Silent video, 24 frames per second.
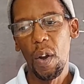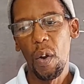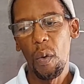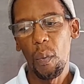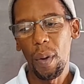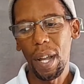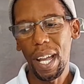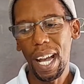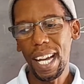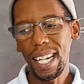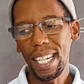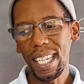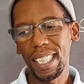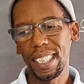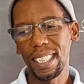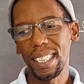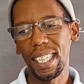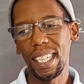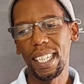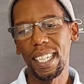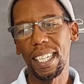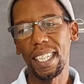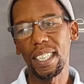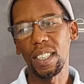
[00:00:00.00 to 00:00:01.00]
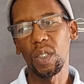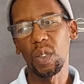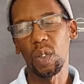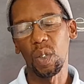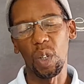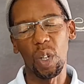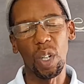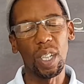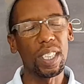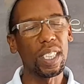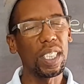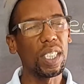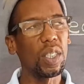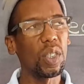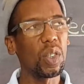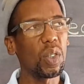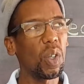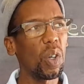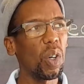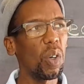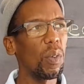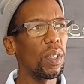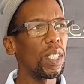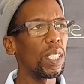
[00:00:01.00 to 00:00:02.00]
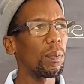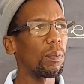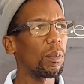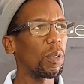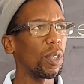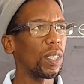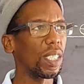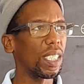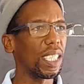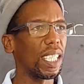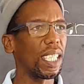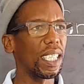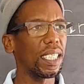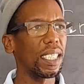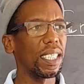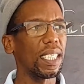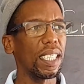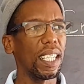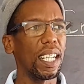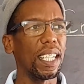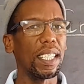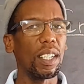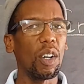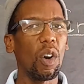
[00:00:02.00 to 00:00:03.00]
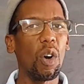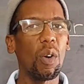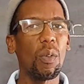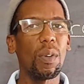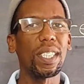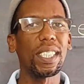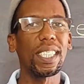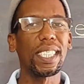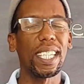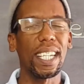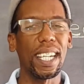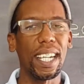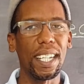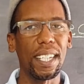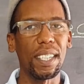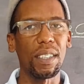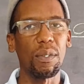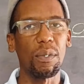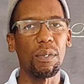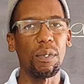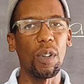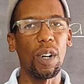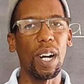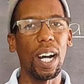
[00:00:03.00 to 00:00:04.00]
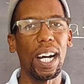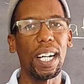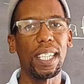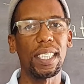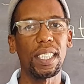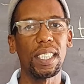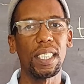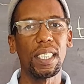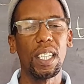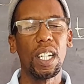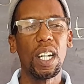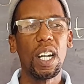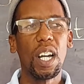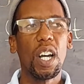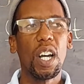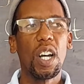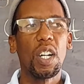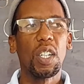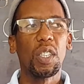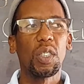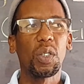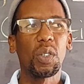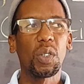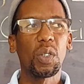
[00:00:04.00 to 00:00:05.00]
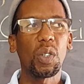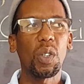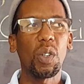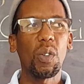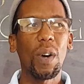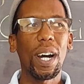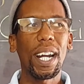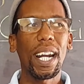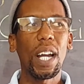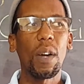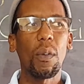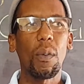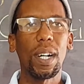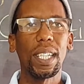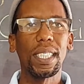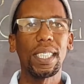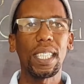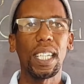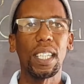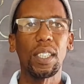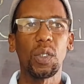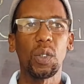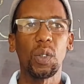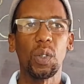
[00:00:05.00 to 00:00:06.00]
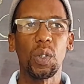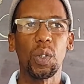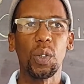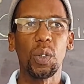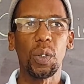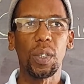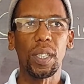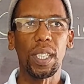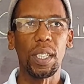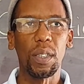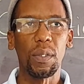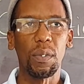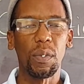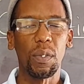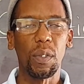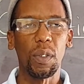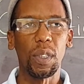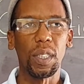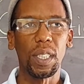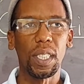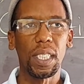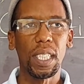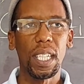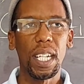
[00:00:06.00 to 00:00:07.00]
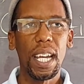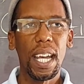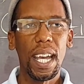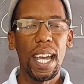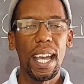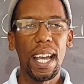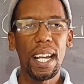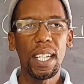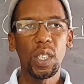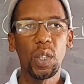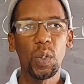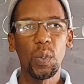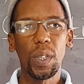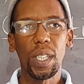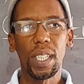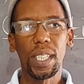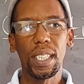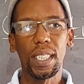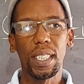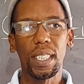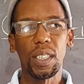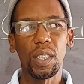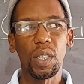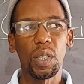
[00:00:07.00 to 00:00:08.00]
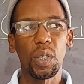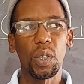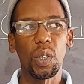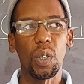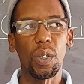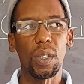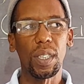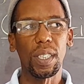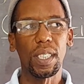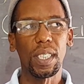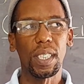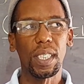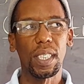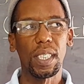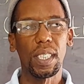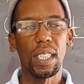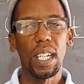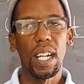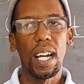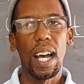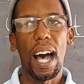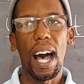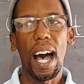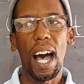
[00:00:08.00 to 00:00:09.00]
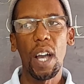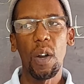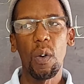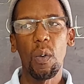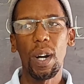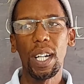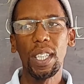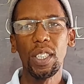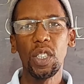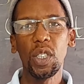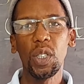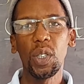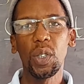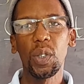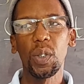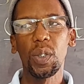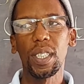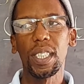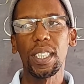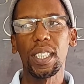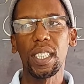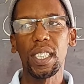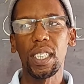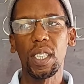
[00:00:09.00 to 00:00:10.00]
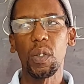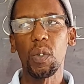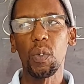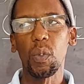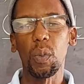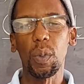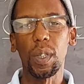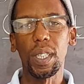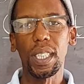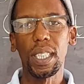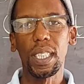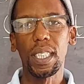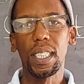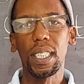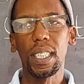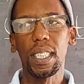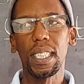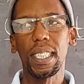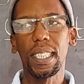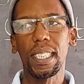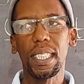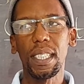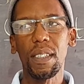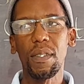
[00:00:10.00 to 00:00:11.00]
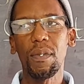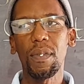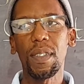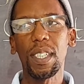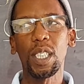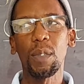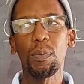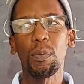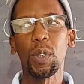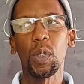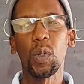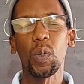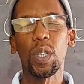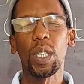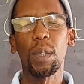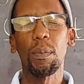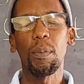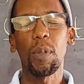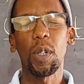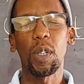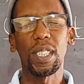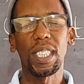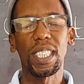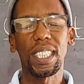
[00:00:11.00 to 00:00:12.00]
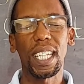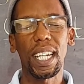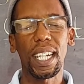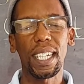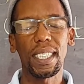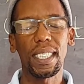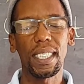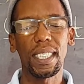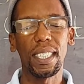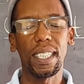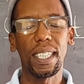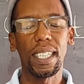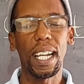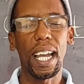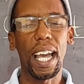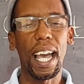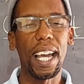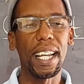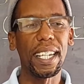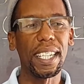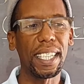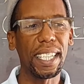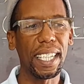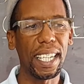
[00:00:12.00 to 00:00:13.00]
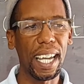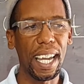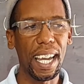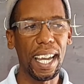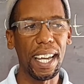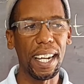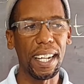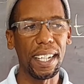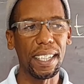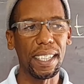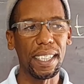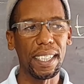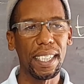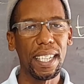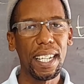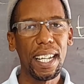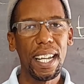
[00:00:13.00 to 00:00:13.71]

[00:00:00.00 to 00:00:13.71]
We understand that God is always protecting and always caring for us. So what I want us to do, Grade 4s, as we read these stories, I want you to distinguish the difference between protecting and caring.